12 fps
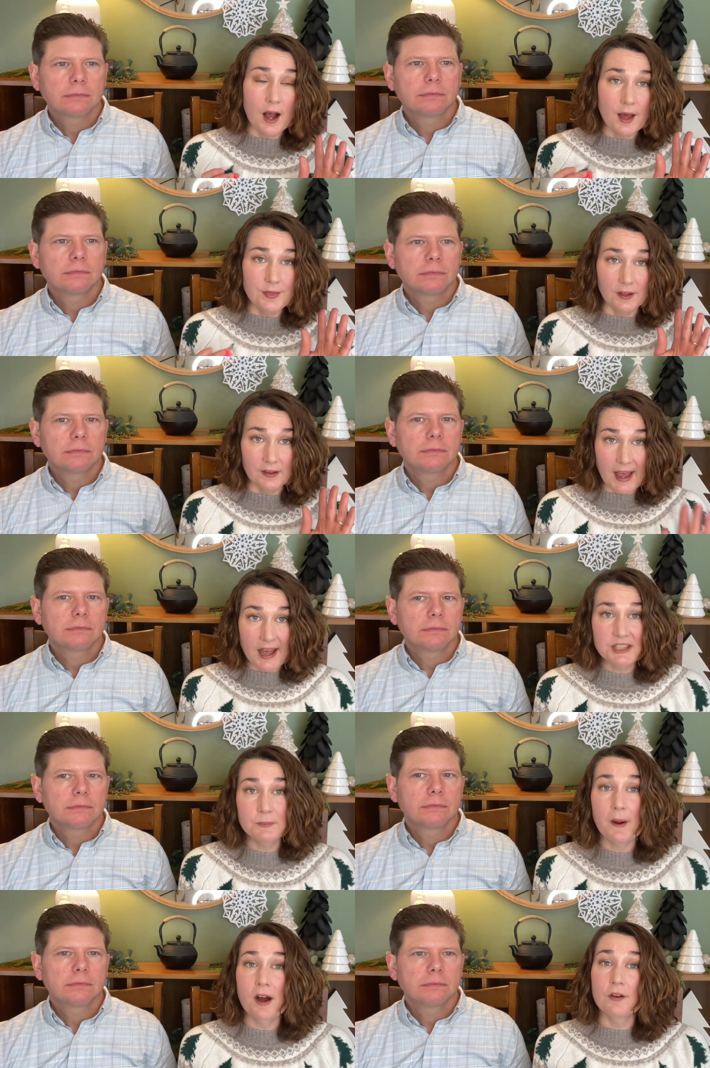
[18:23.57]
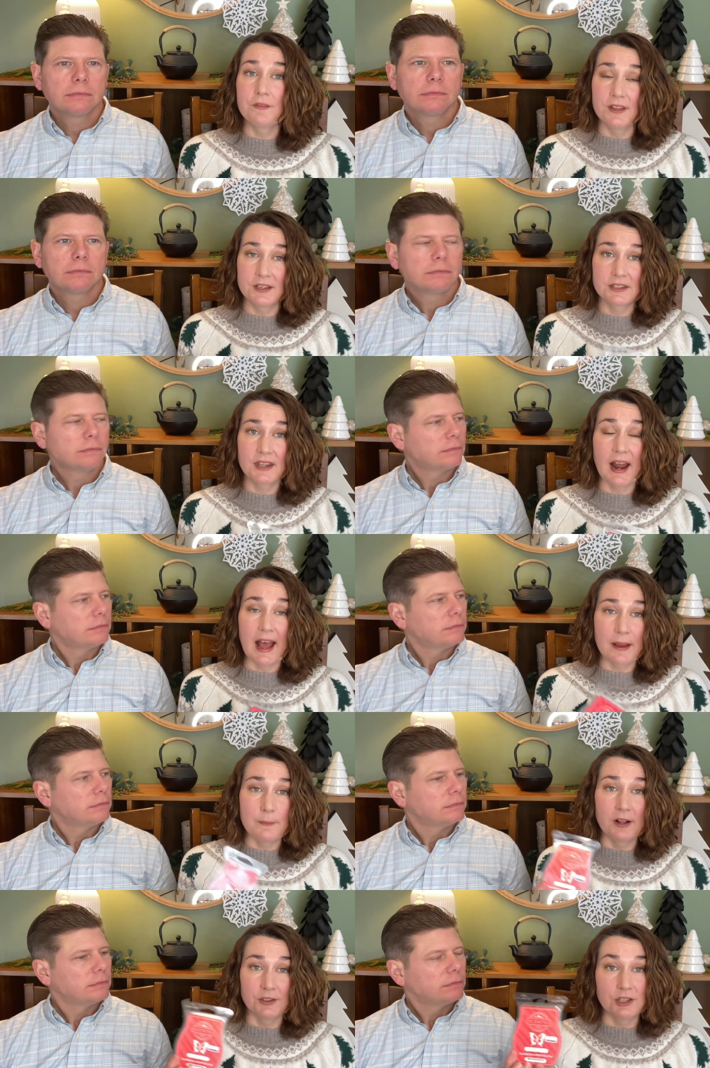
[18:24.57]
Speaker 1: the last bar of this that
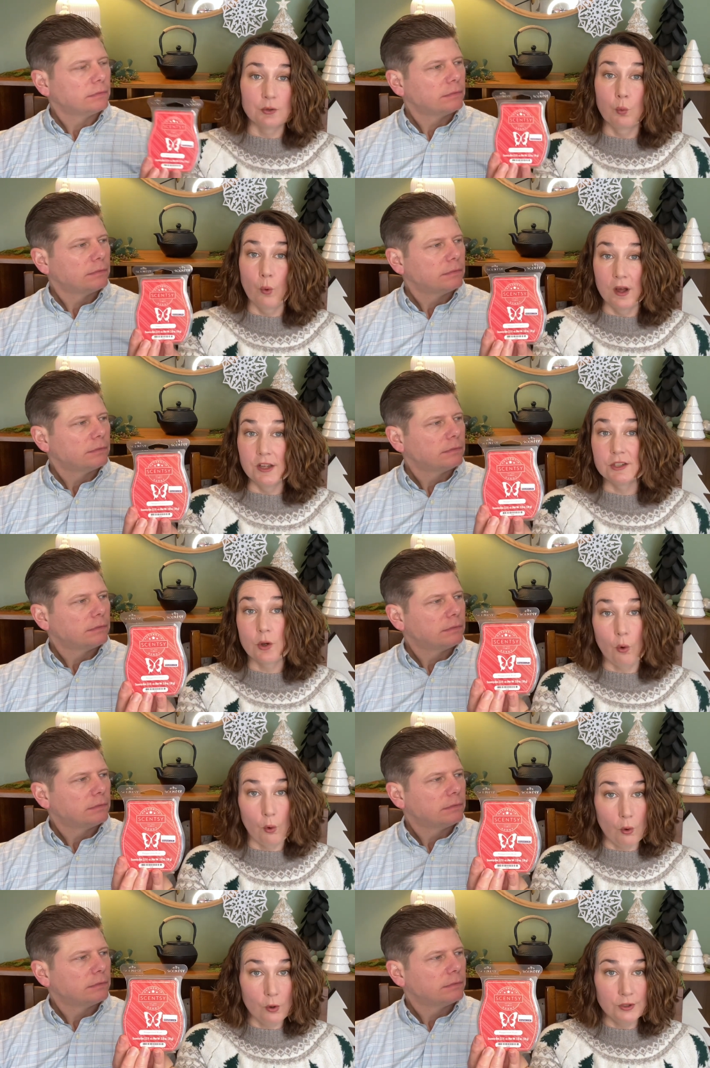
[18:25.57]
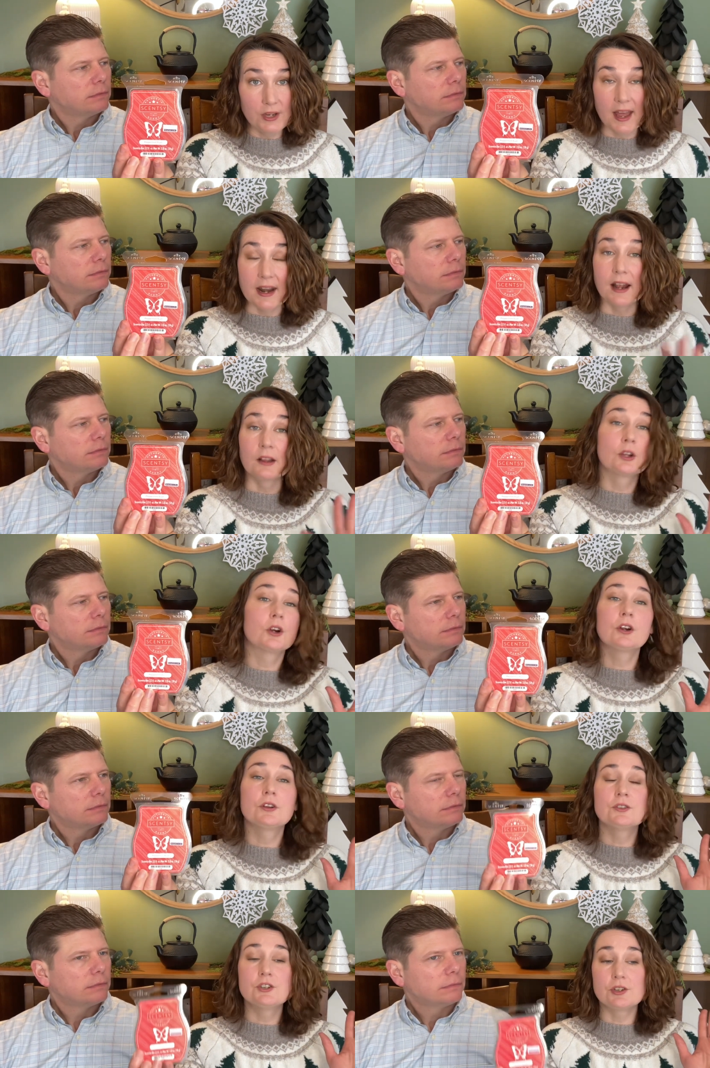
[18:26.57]
I melted was old, and I
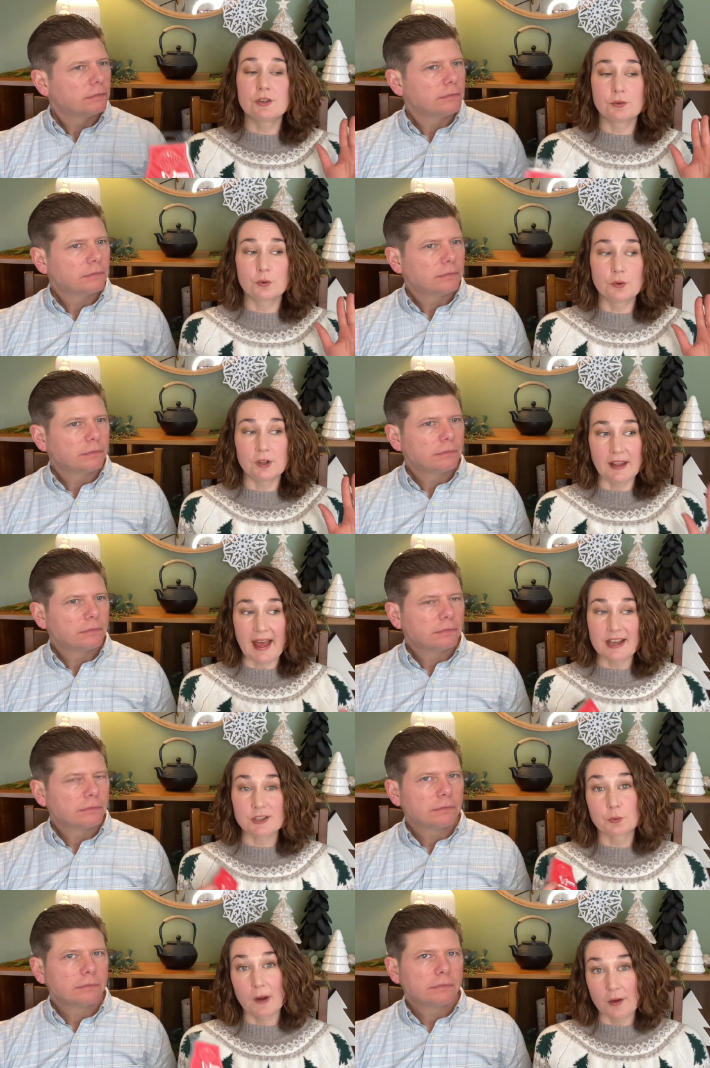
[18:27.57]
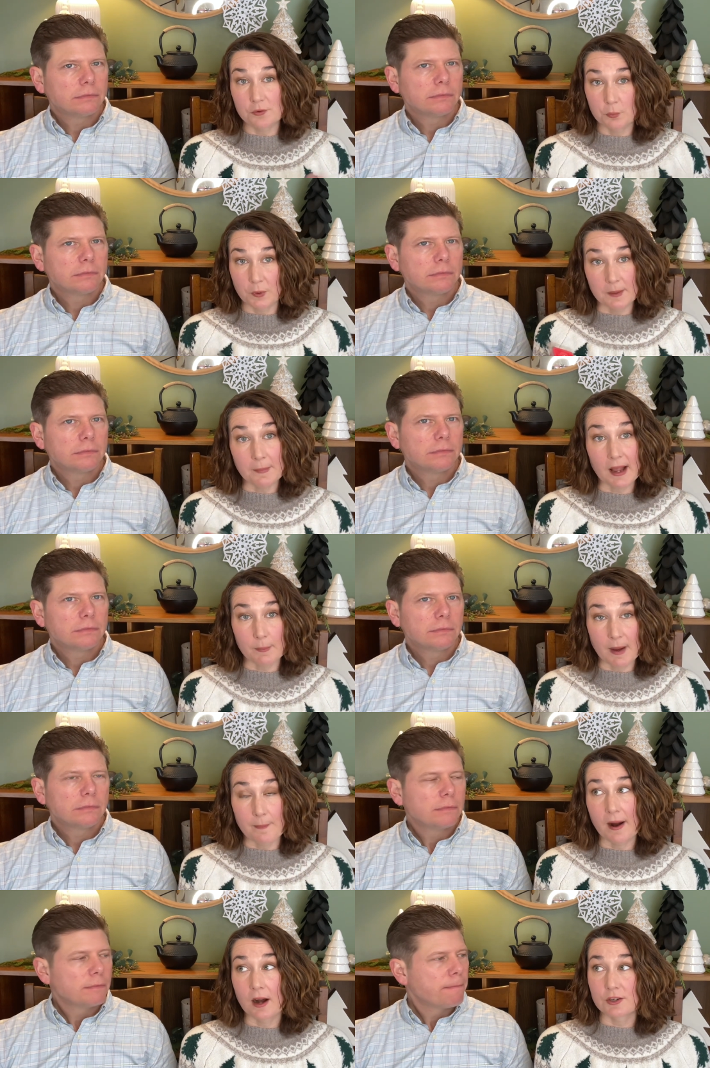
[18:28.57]
learned through the last round to bring back
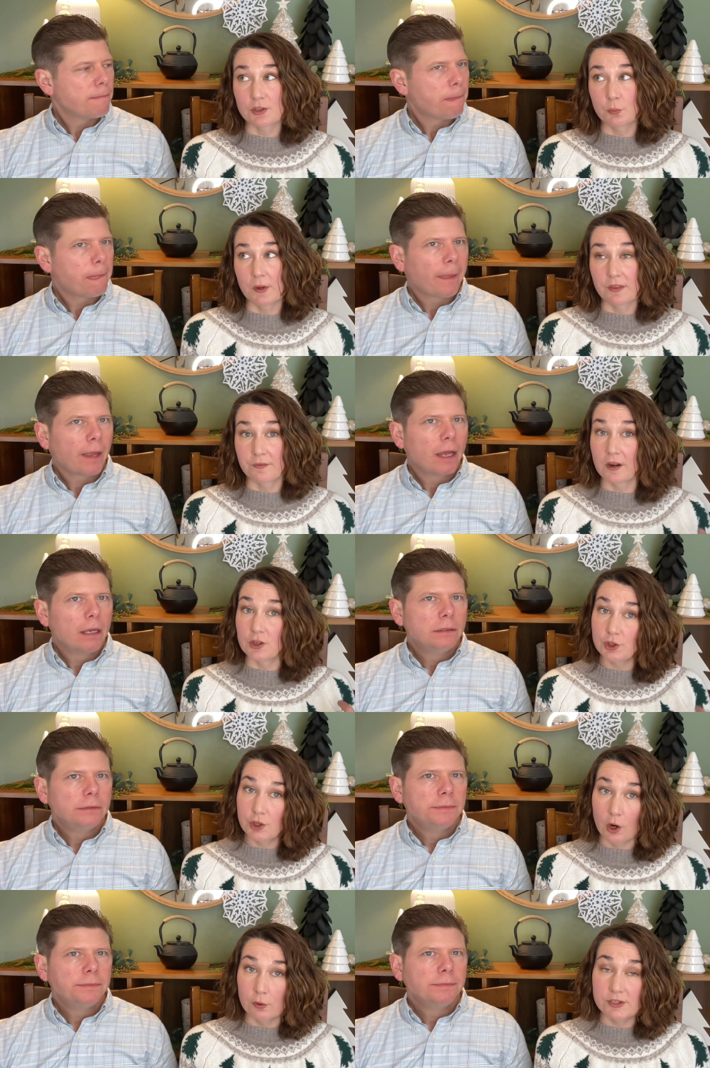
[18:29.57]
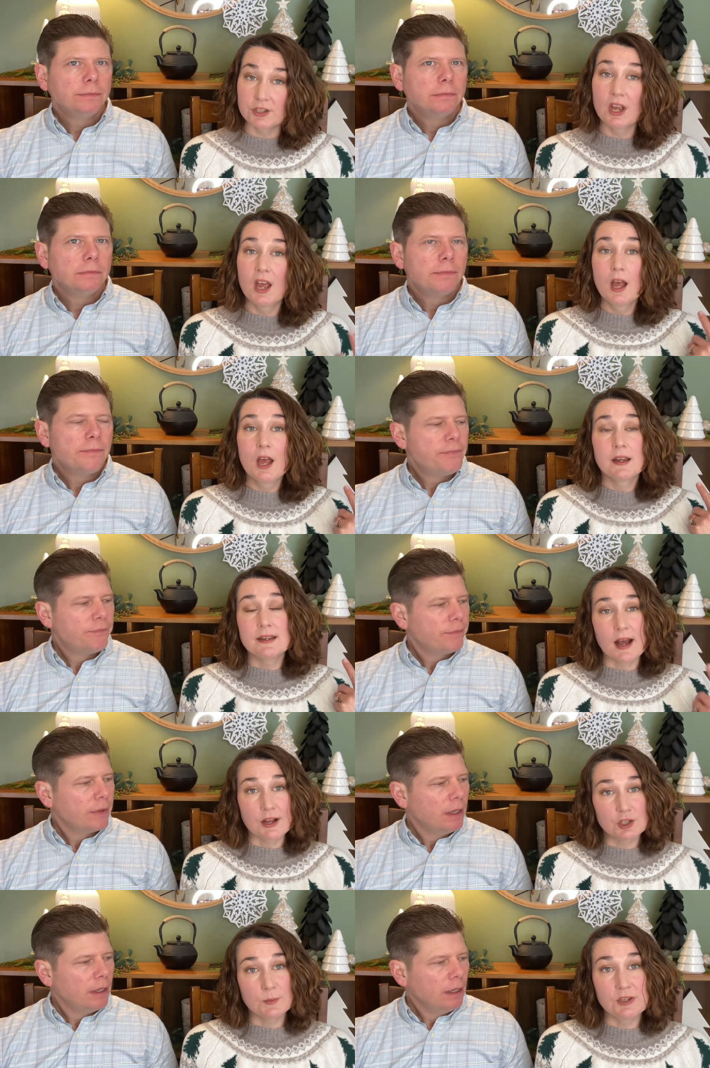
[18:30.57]
my bars with French toast.
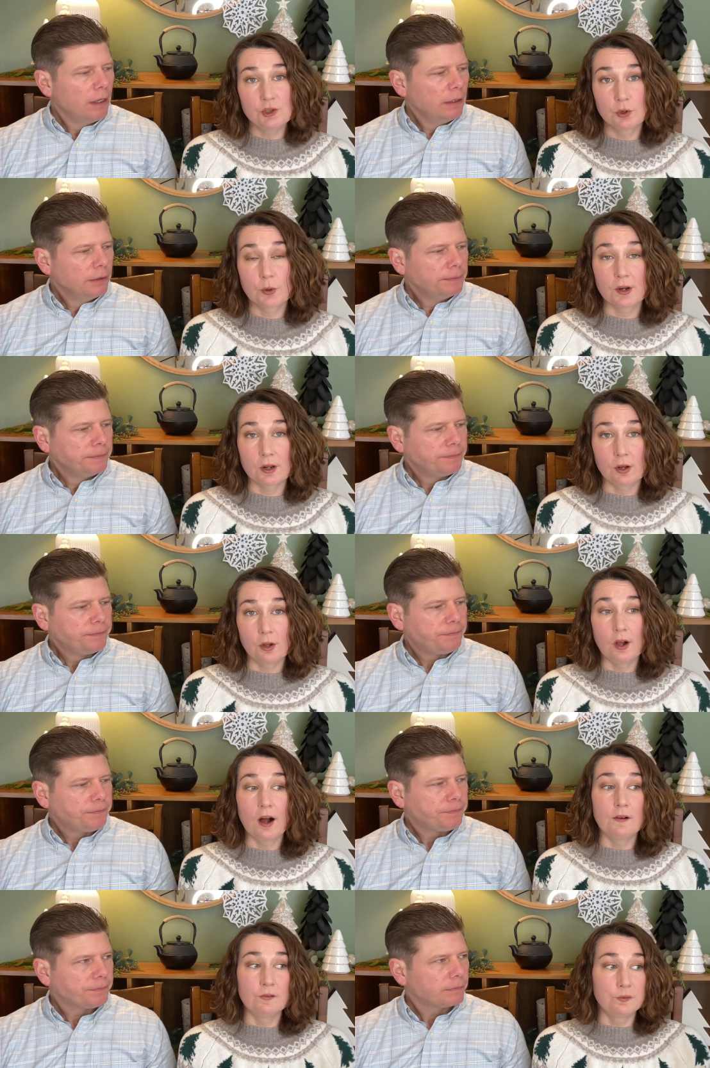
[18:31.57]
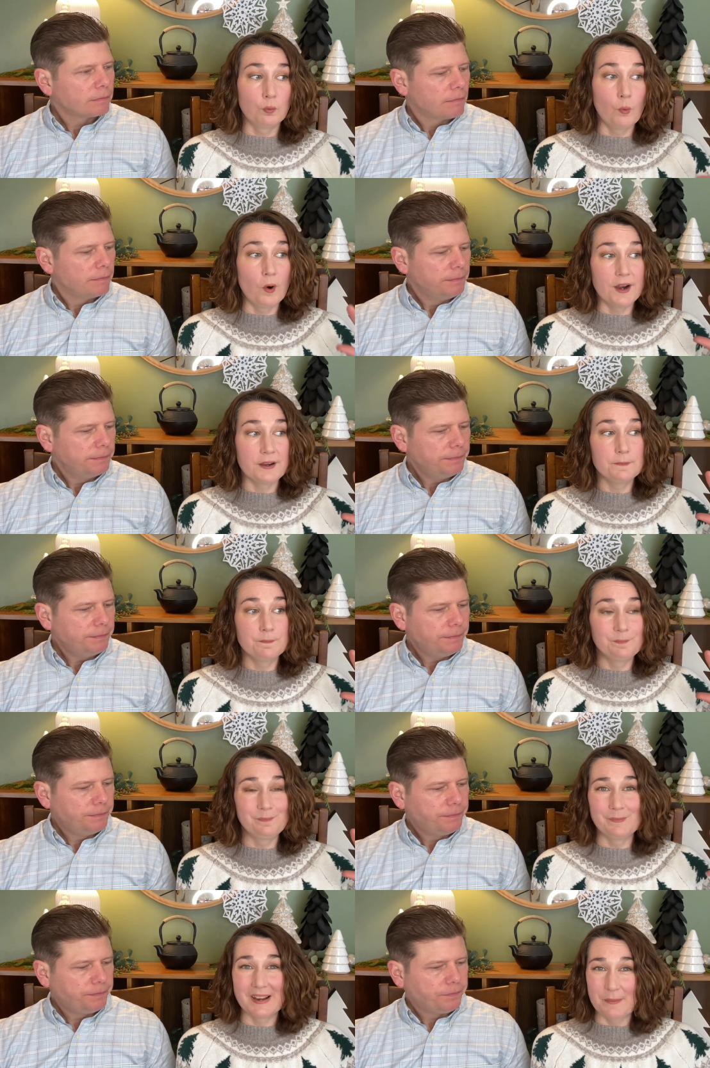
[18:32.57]
Not to be too critical of what
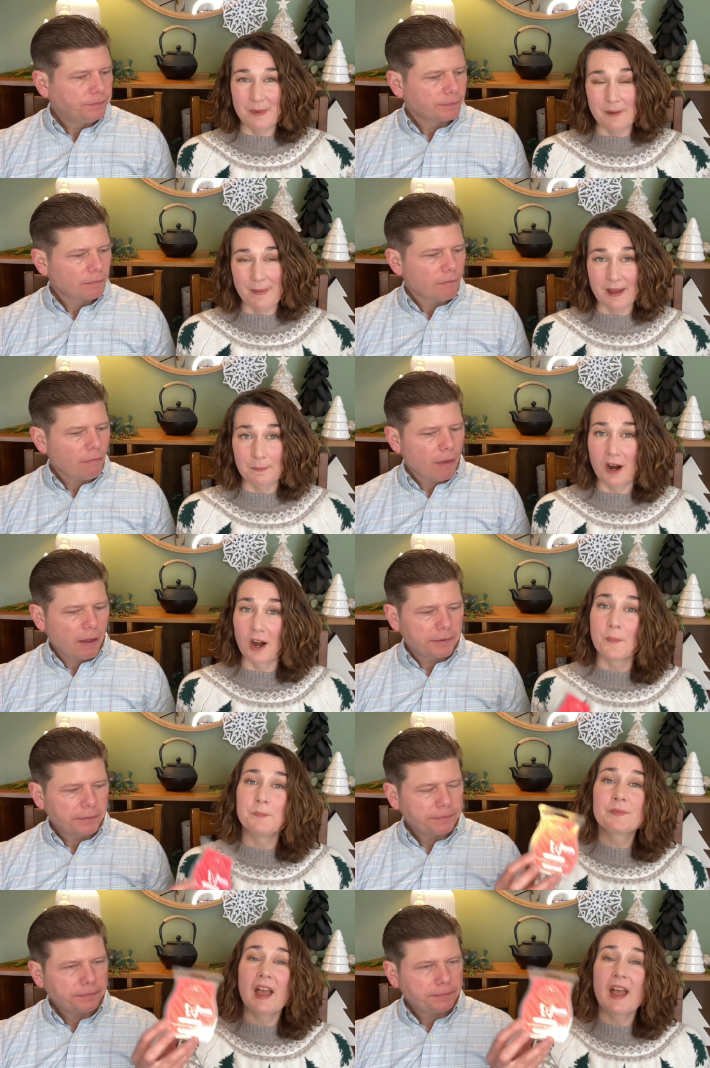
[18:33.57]
might have been a bad bar,